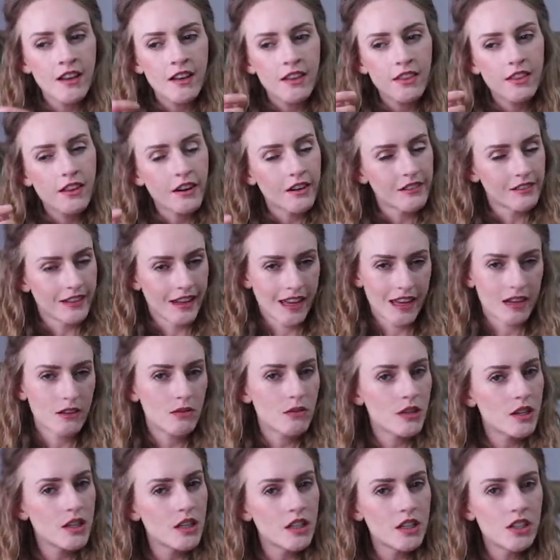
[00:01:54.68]
their
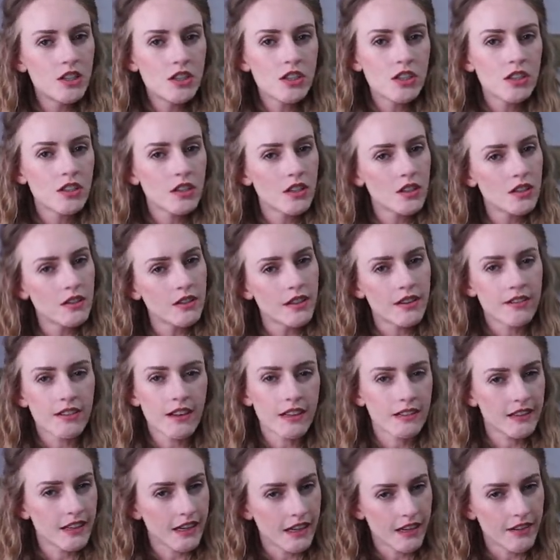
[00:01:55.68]
language, you know? I've
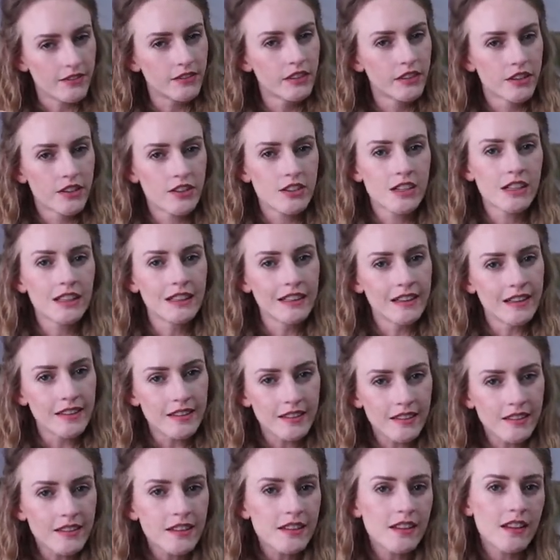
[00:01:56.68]
learned to
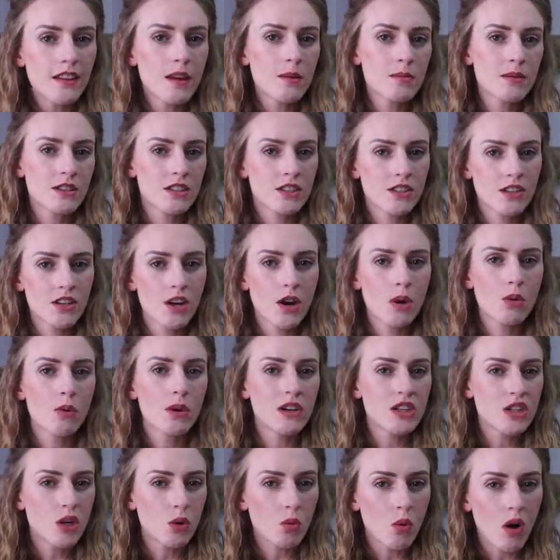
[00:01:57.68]
listen to them and to know
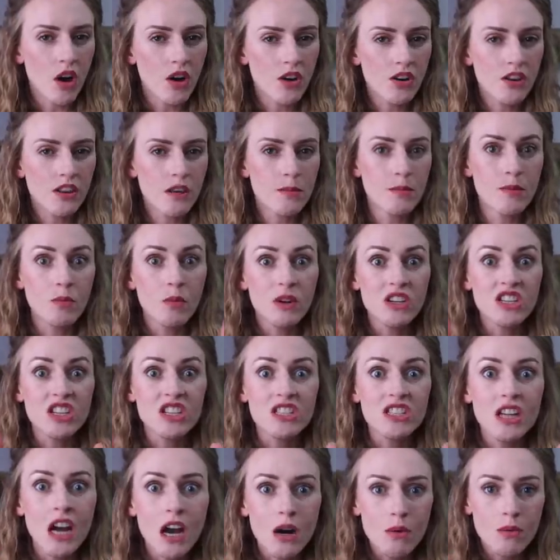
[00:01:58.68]
when to water them and when to
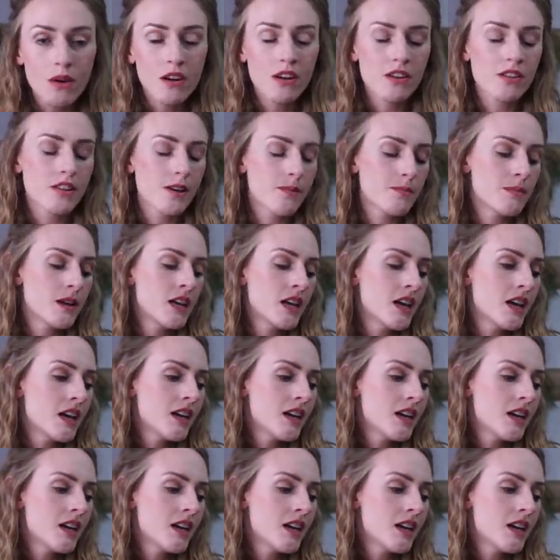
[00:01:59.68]
not water them.